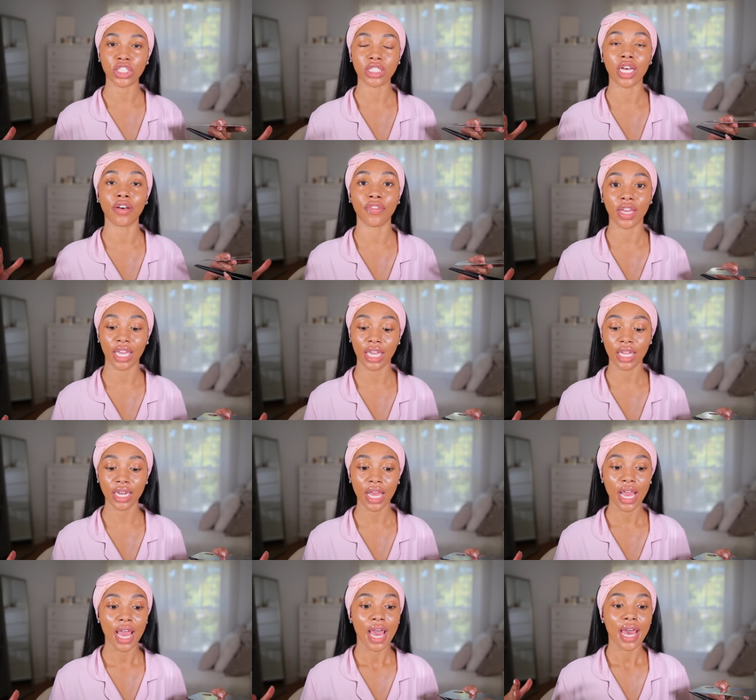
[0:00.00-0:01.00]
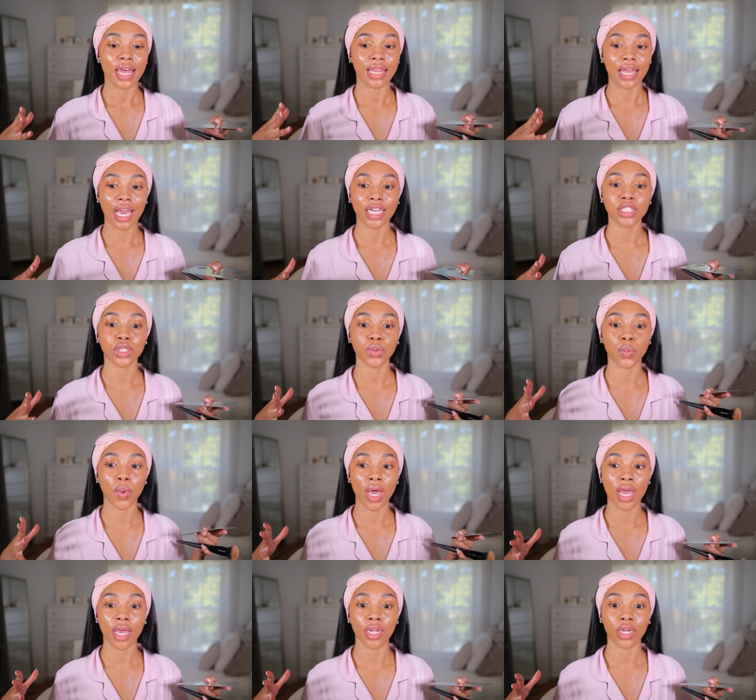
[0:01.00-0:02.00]
yourself in, that's
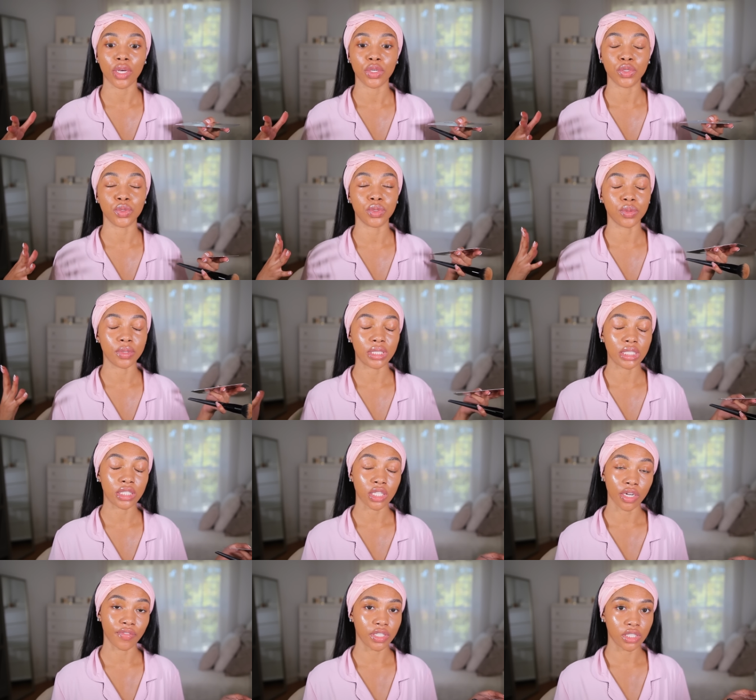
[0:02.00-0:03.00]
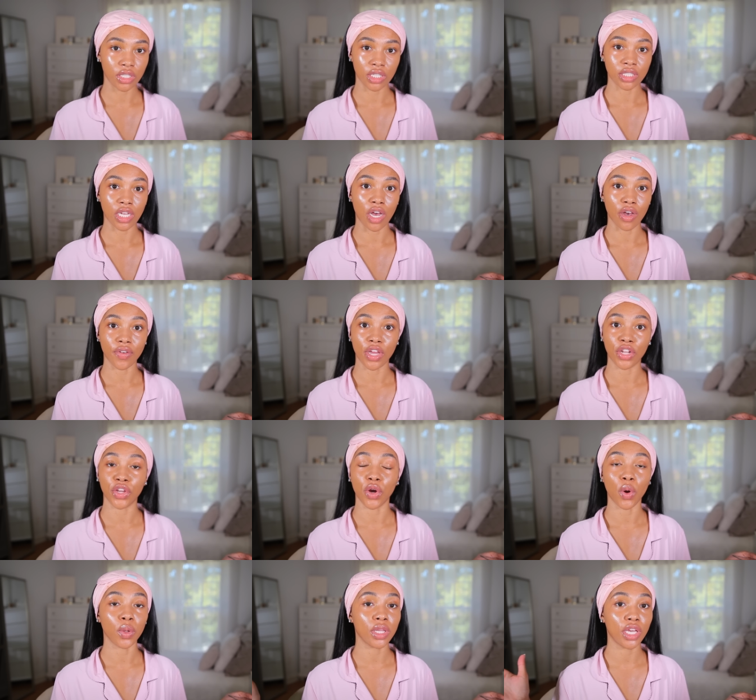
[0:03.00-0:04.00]
when you do a disservice to yourself and
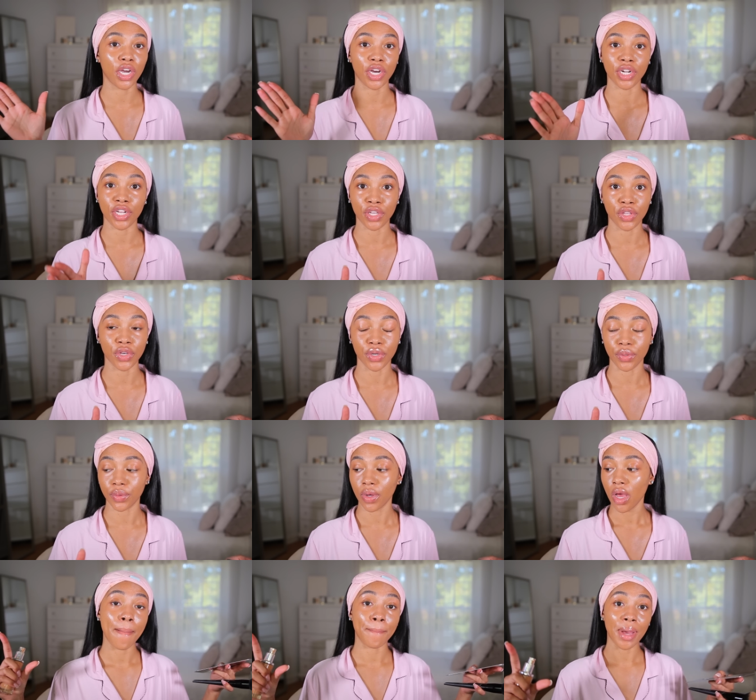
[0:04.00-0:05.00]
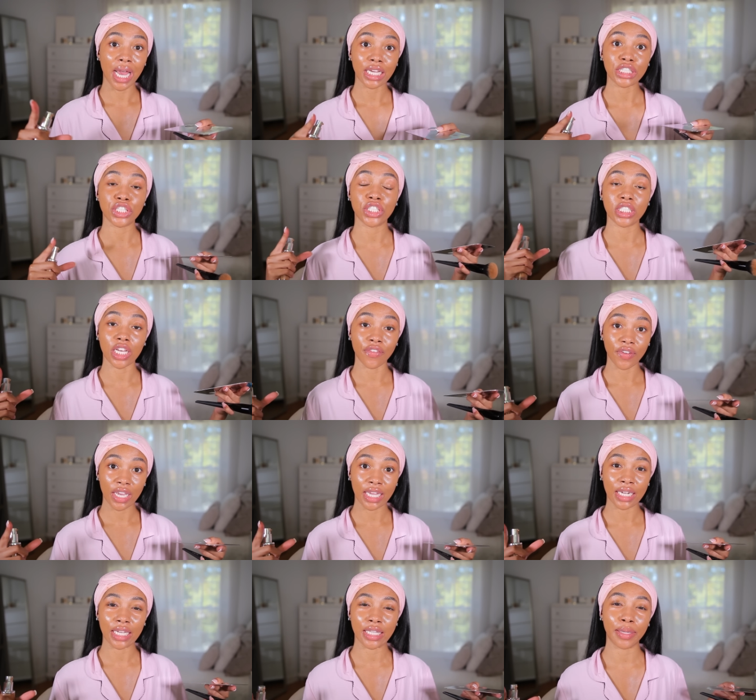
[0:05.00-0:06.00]
you're only hurting you. Boxing yourself
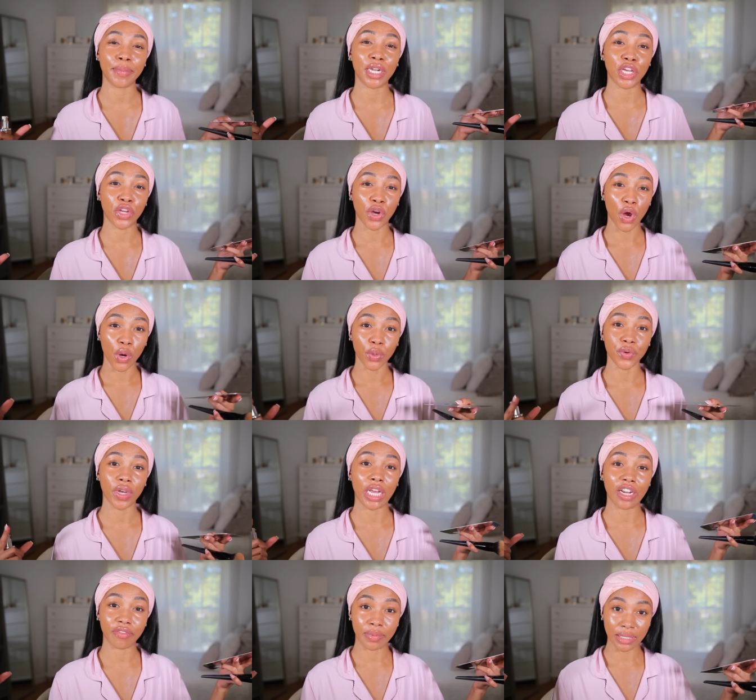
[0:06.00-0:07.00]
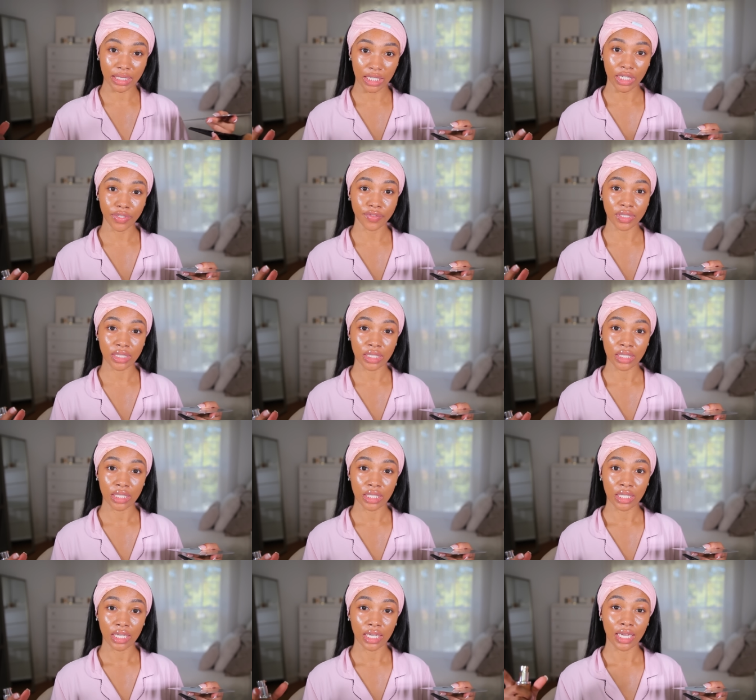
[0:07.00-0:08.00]
in, limiting your own creative beliefs
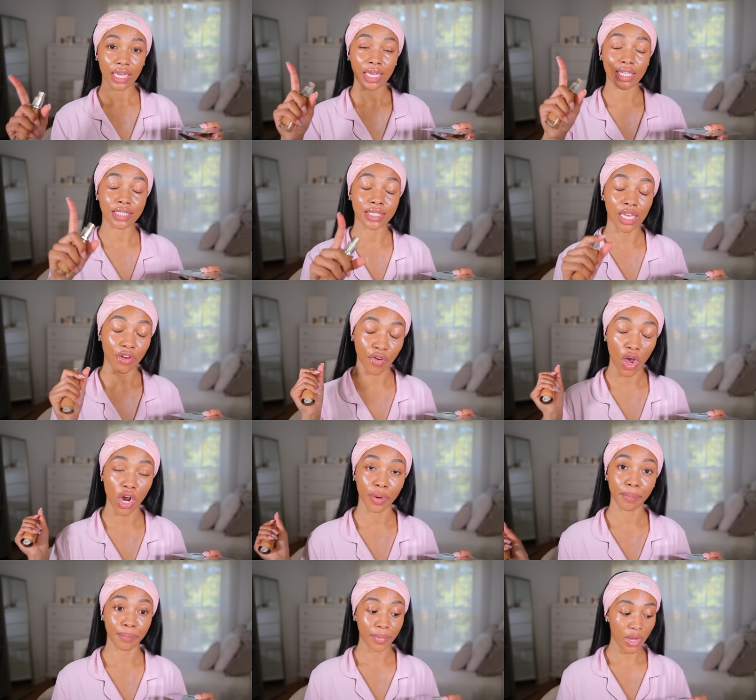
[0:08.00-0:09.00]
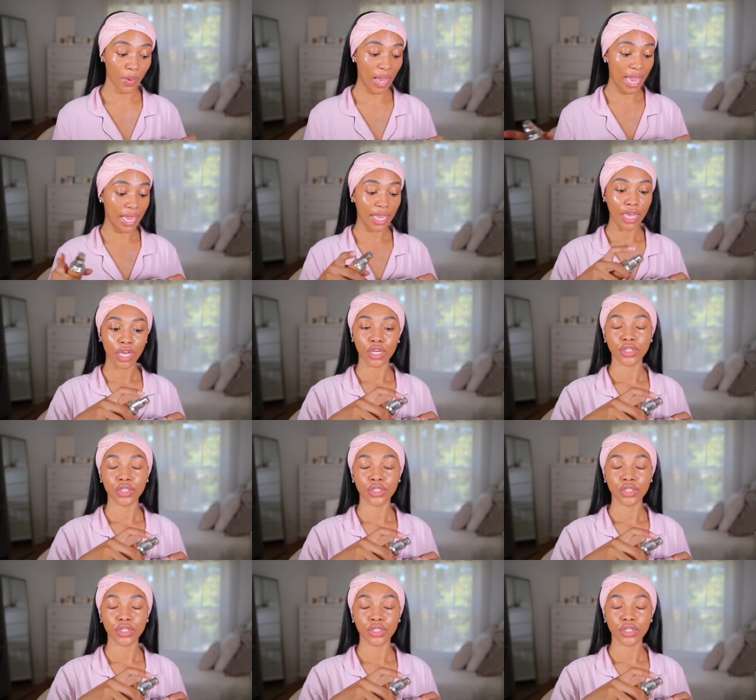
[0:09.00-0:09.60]
is self harm. Okay,